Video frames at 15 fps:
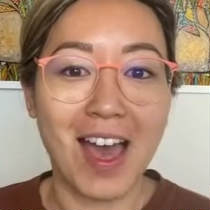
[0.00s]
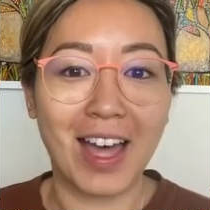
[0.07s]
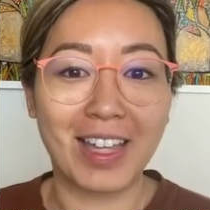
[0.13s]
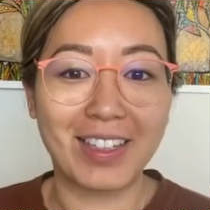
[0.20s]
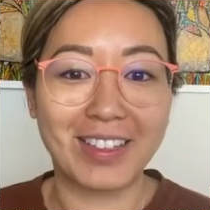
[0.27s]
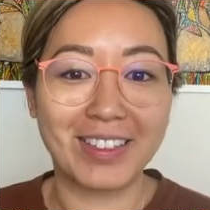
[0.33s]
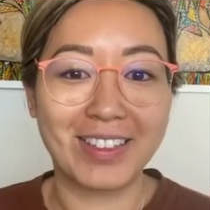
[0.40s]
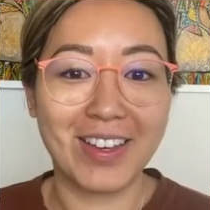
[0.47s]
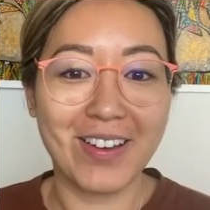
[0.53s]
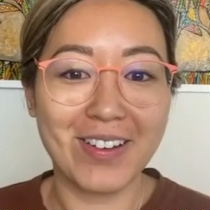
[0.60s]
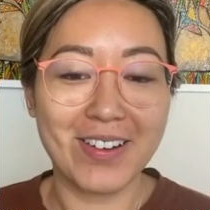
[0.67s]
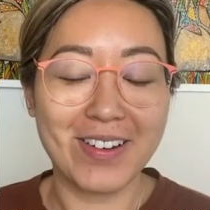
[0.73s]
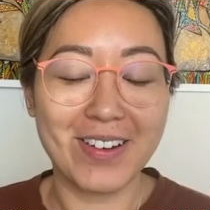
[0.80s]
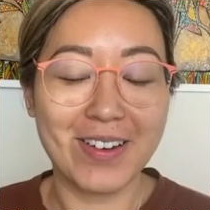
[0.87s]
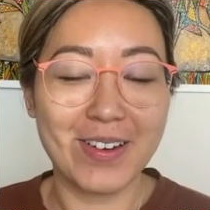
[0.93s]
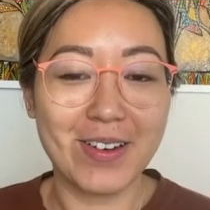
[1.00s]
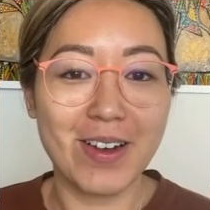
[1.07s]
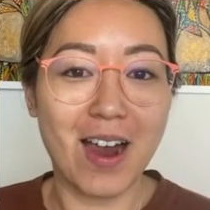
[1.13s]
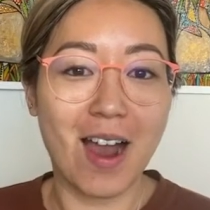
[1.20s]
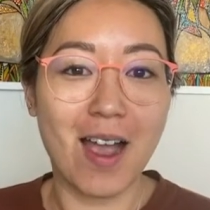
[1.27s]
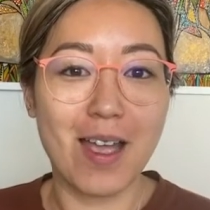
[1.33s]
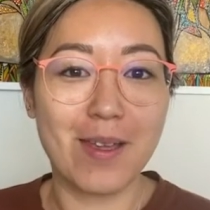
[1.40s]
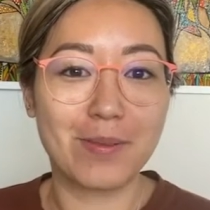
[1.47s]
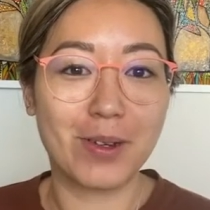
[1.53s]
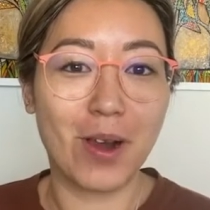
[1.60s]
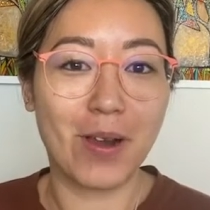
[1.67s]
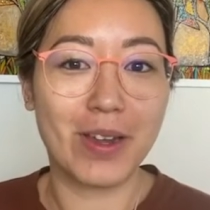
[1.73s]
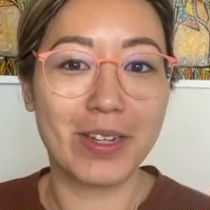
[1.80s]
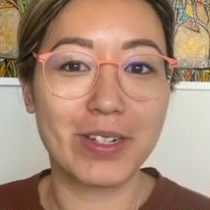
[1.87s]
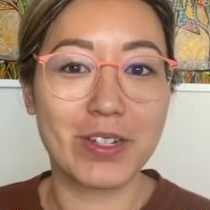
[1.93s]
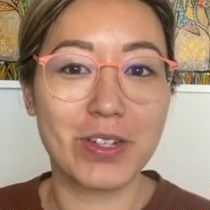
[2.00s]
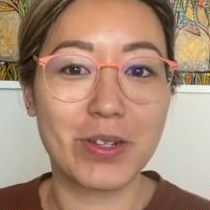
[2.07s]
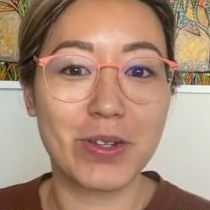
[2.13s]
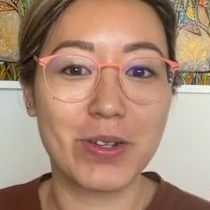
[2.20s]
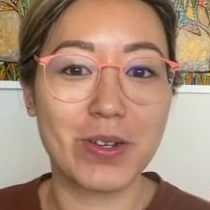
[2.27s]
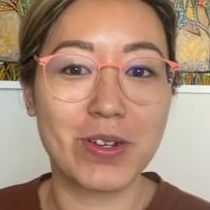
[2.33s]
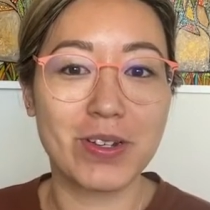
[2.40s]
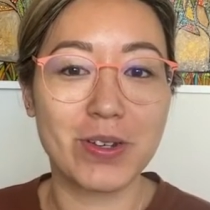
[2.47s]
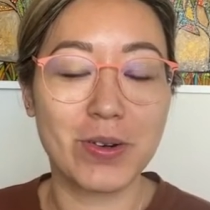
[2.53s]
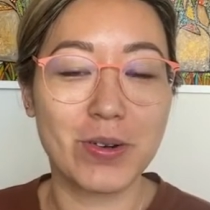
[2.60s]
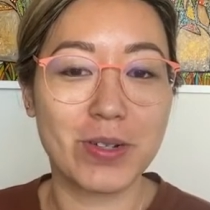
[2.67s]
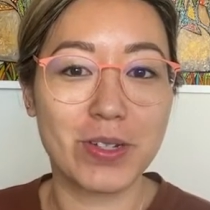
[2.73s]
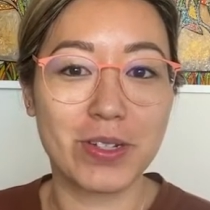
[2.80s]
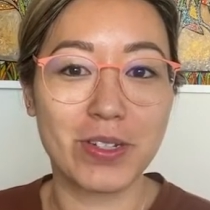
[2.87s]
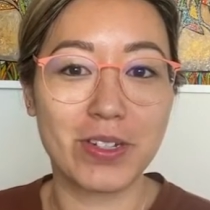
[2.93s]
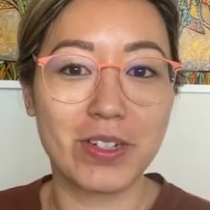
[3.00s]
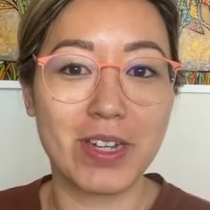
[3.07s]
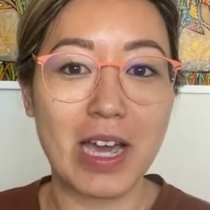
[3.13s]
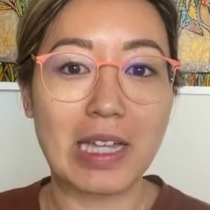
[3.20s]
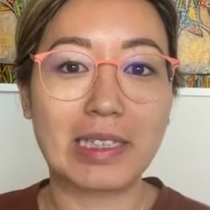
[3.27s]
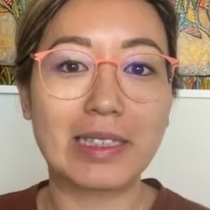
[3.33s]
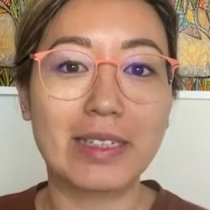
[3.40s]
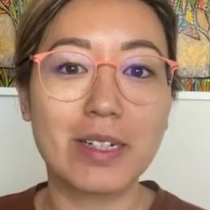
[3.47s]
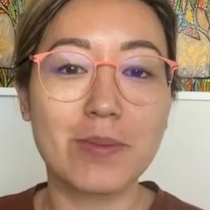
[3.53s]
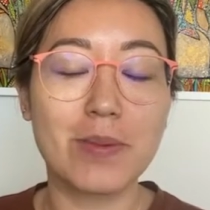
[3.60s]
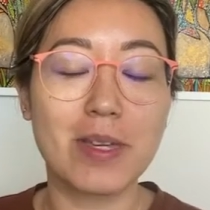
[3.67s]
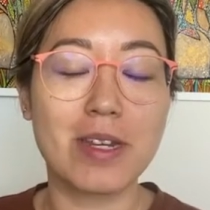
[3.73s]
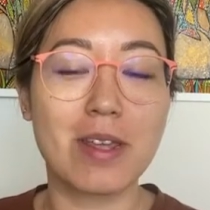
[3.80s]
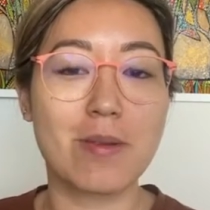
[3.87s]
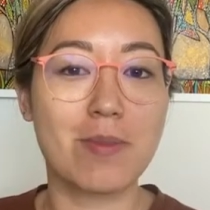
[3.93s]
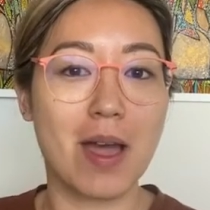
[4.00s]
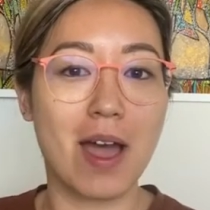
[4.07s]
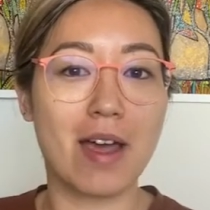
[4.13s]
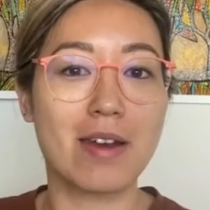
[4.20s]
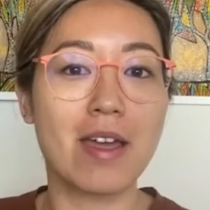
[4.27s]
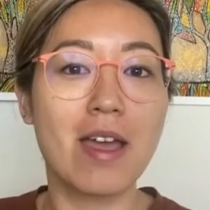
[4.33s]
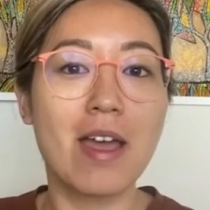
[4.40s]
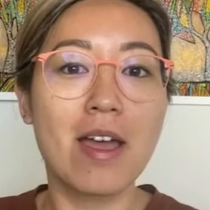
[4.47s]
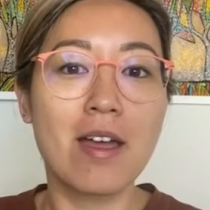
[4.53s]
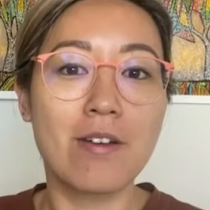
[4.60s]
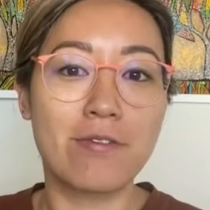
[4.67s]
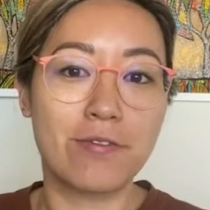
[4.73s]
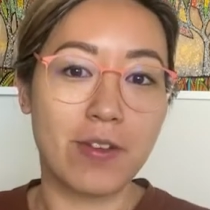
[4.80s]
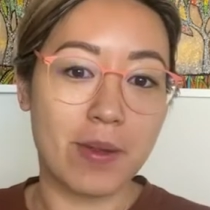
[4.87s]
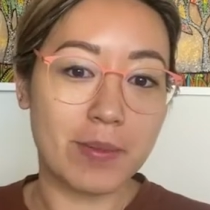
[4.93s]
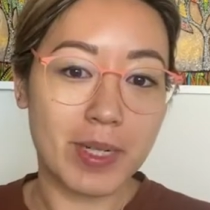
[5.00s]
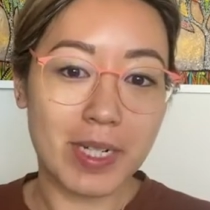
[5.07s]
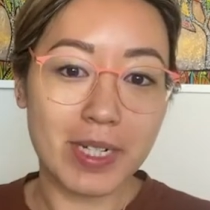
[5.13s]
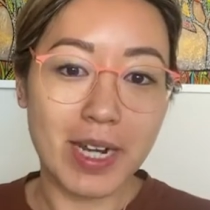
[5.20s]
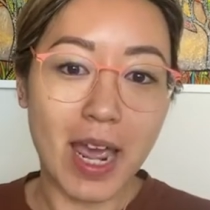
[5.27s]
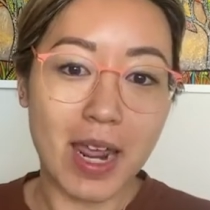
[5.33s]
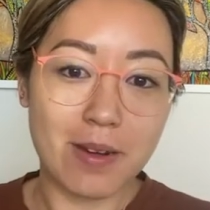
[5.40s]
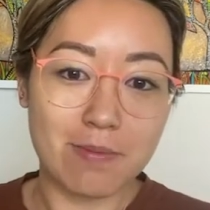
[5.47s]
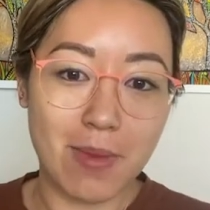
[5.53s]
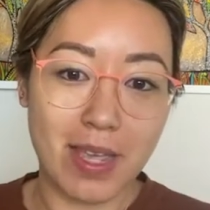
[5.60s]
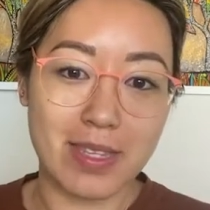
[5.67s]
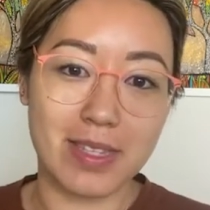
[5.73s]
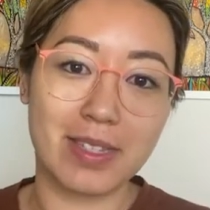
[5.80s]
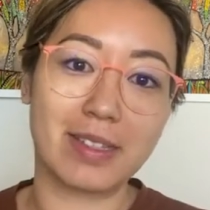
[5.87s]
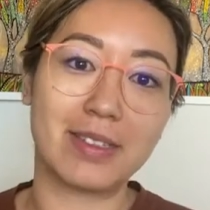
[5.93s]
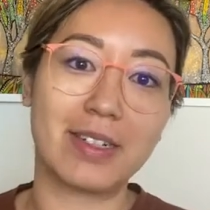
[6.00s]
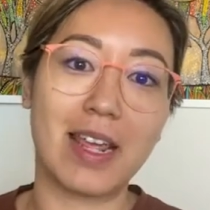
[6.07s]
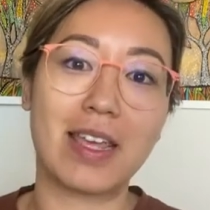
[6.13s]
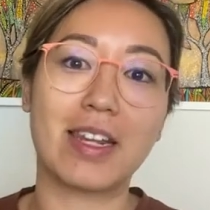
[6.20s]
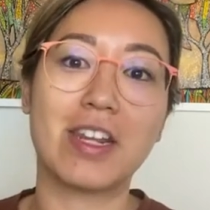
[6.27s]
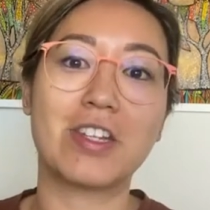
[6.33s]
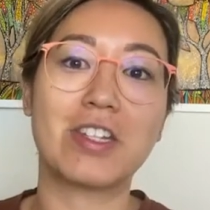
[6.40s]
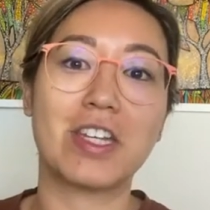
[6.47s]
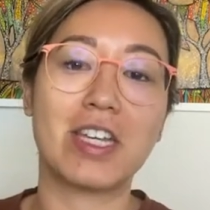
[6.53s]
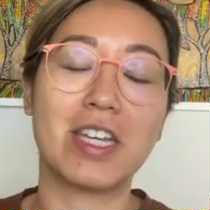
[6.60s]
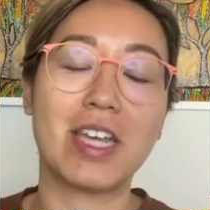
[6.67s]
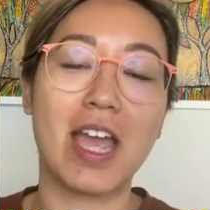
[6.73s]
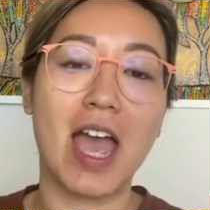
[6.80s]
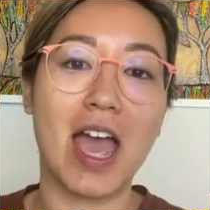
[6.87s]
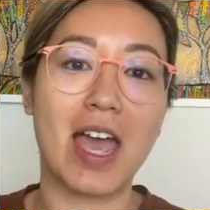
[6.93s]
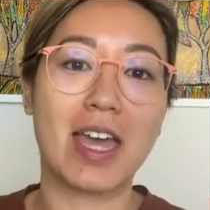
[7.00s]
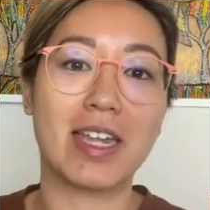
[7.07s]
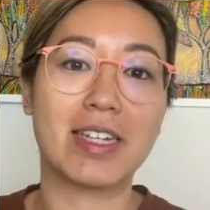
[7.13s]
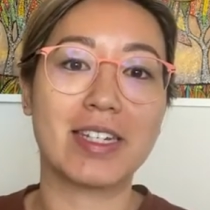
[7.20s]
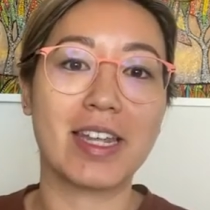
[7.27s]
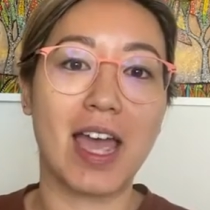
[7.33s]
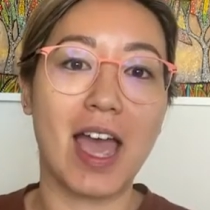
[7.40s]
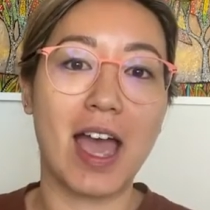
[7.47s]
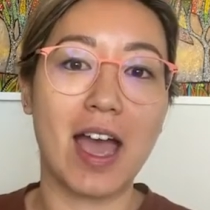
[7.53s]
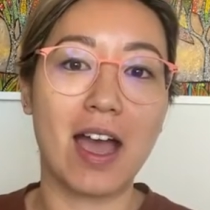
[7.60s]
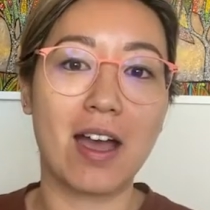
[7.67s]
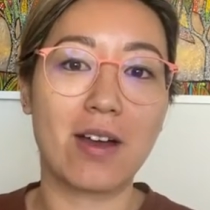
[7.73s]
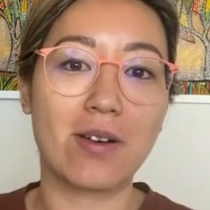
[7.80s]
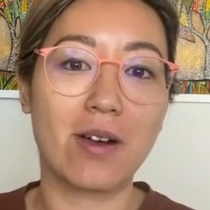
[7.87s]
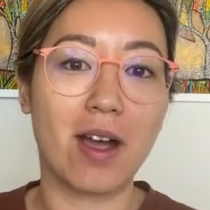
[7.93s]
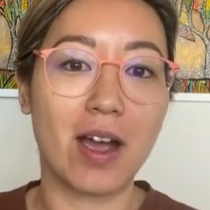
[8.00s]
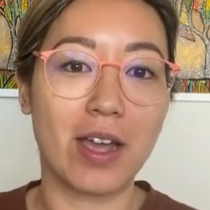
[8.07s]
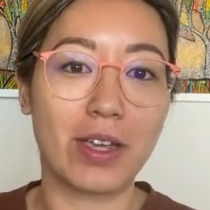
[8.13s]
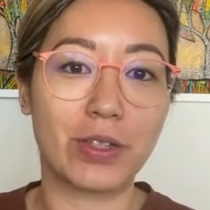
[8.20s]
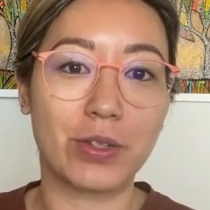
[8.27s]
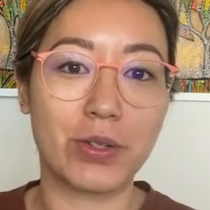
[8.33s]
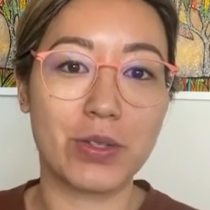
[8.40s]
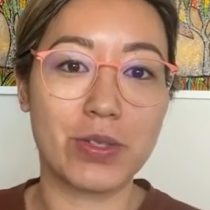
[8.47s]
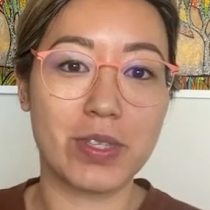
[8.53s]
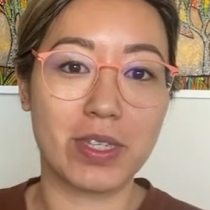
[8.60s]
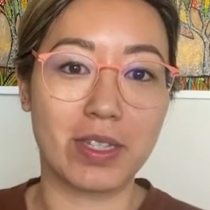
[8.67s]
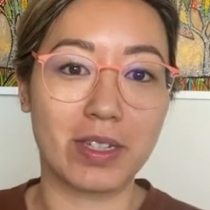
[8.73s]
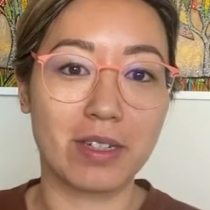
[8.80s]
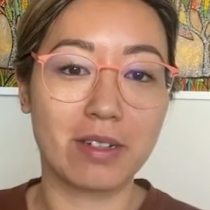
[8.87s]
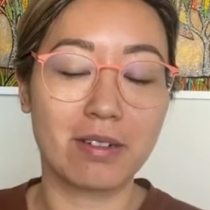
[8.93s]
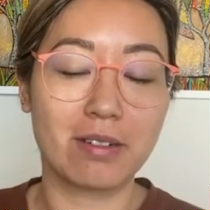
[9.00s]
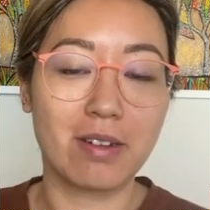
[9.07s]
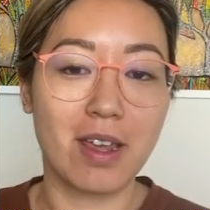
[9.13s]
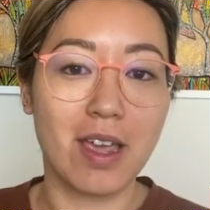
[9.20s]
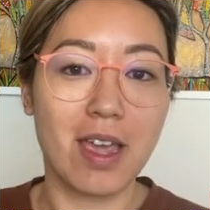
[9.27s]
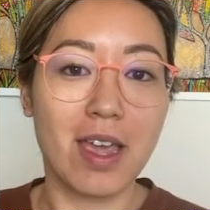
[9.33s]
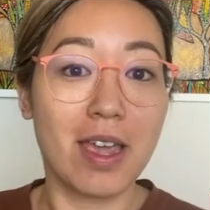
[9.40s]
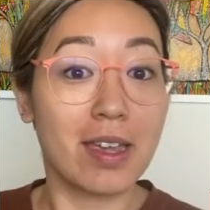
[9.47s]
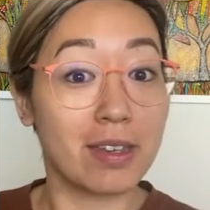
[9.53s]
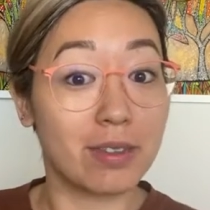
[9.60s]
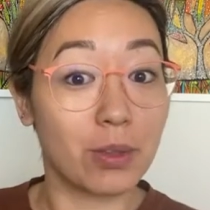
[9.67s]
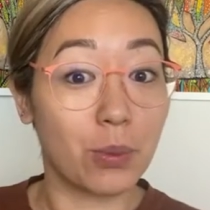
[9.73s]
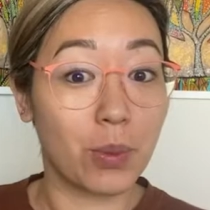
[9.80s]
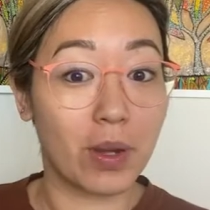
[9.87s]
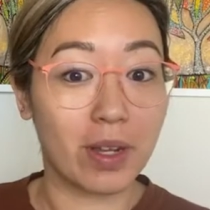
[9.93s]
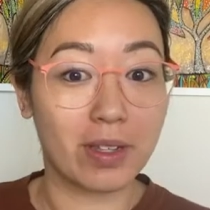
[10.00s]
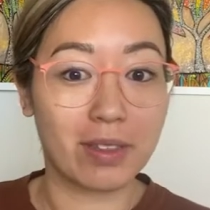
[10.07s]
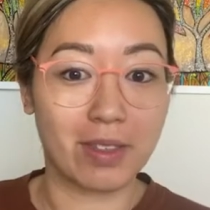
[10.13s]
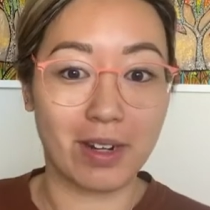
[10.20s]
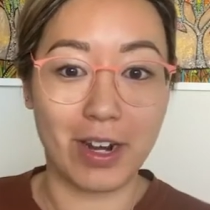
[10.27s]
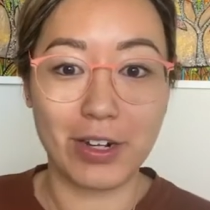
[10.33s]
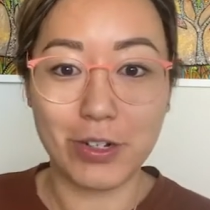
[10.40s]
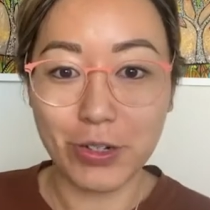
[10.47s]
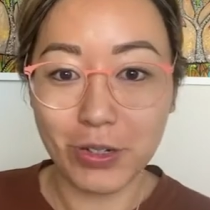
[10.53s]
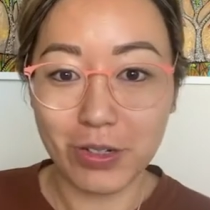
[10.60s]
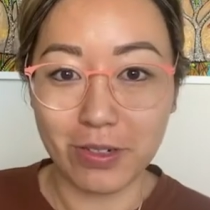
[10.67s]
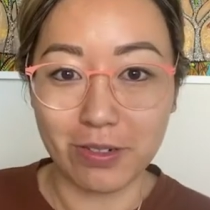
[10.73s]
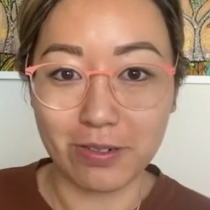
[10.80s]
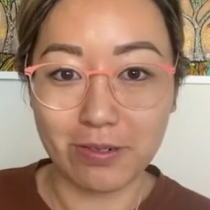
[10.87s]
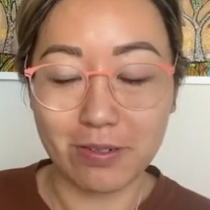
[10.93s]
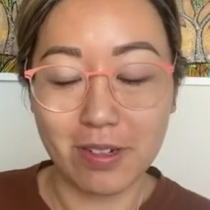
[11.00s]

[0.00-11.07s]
Hello, I am going to talk to you a little bit about feminine and masculine energy and how I use it in the work that I do.